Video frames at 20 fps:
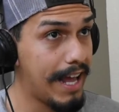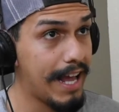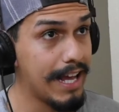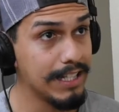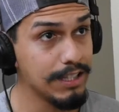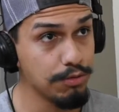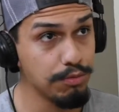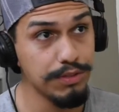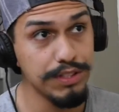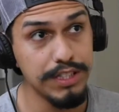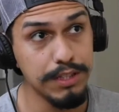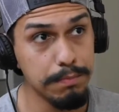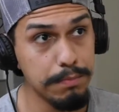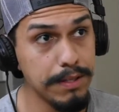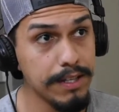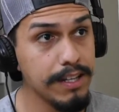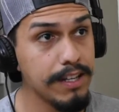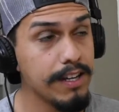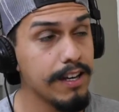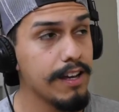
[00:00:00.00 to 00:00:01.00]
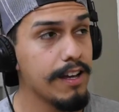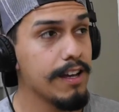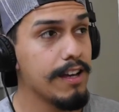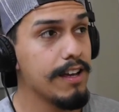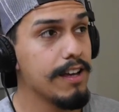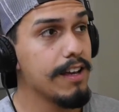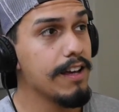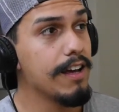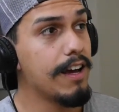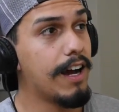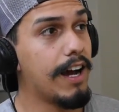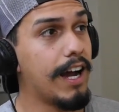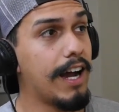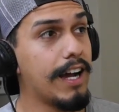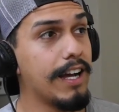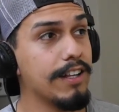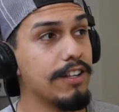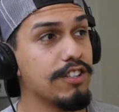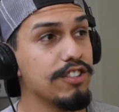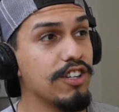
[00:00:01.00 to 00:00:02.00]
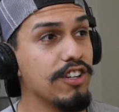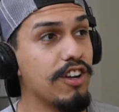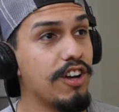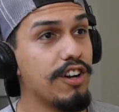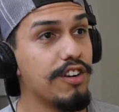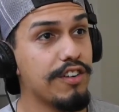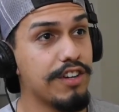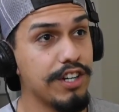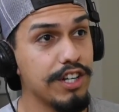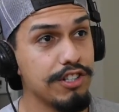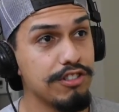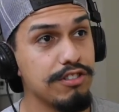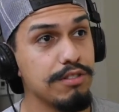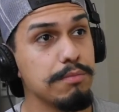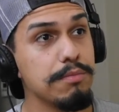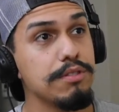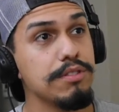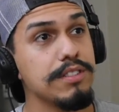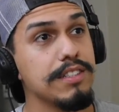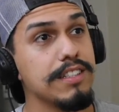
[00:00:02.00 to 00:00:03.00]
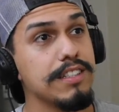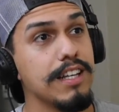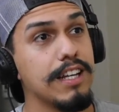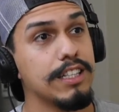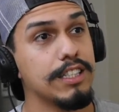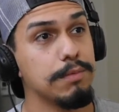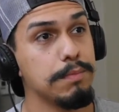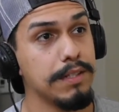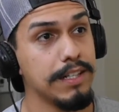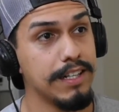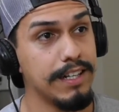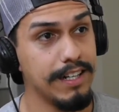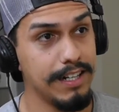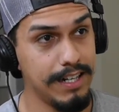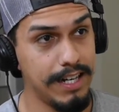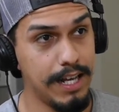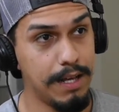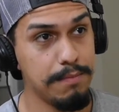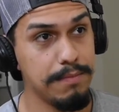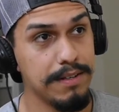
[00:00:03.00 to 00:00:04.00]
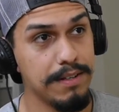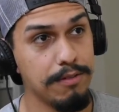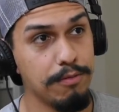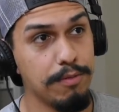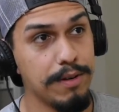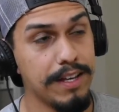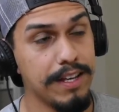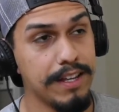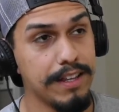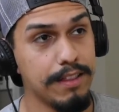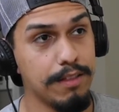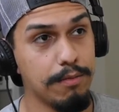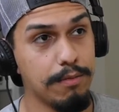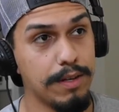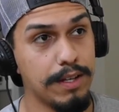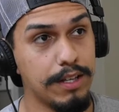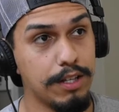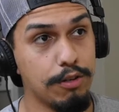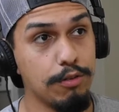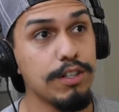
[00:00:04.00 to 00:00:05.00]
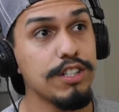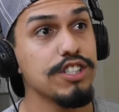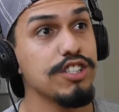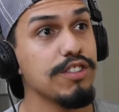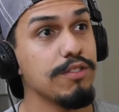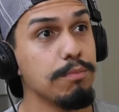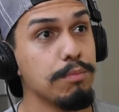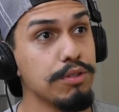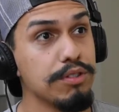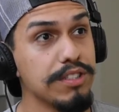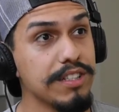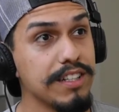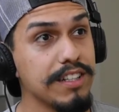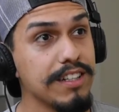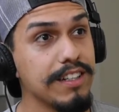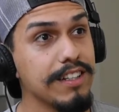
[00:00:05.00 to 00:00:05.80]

as we speak. There's a lot of country music that's been collabing with Christian music.